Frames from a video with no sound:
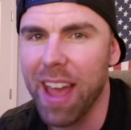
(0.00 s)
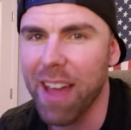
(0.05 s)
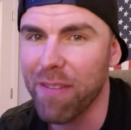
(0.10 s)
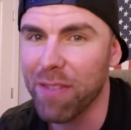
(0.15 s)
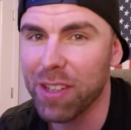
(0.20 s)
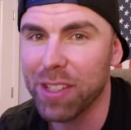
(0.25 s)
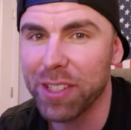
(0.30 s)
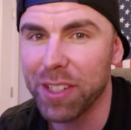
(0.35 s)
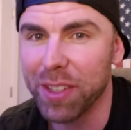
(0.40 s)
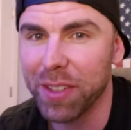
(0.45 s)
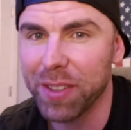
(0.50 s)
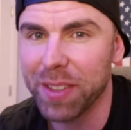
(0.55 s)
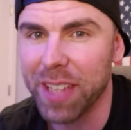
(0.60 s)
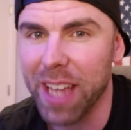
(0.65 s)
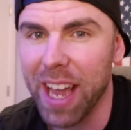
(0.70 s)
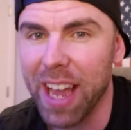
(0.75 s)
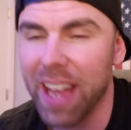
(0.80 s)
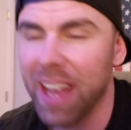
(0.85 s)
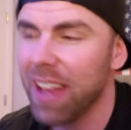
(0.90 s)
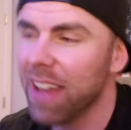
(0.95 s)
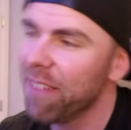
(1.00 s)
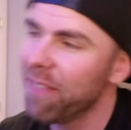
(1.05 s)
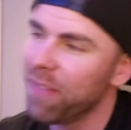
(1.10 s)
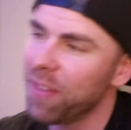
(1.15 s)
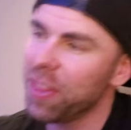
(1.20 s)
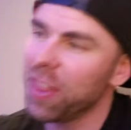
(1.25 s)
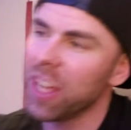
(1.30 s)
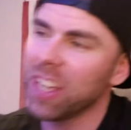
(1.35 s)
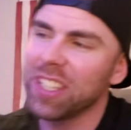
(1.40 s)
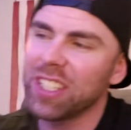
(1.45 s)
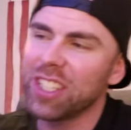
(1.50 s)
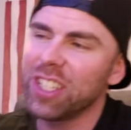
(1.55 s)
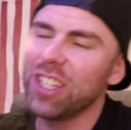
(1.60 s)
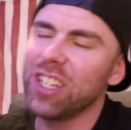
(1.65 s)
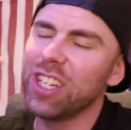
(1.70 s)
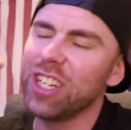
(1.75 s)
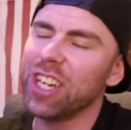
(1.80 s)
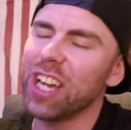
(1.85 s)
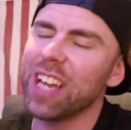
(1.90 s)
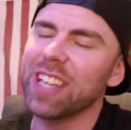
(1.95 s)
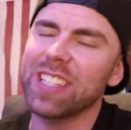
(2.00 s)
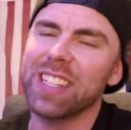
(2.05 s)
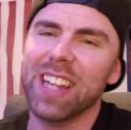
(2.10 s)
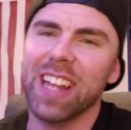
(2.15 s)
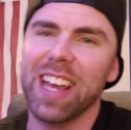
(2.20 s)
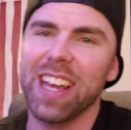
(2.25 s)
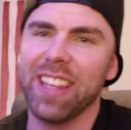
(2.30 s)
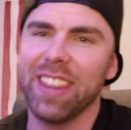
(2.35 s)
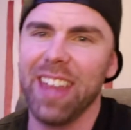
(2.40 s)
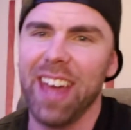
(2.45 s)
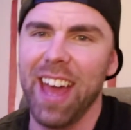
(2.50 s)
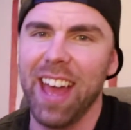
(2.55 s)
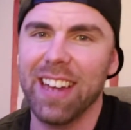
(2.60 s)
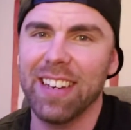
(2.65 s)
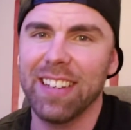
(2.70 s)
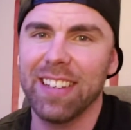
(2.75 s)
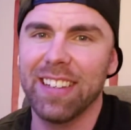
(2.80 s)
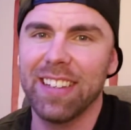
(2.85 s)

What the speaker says: every single day. For things just like that.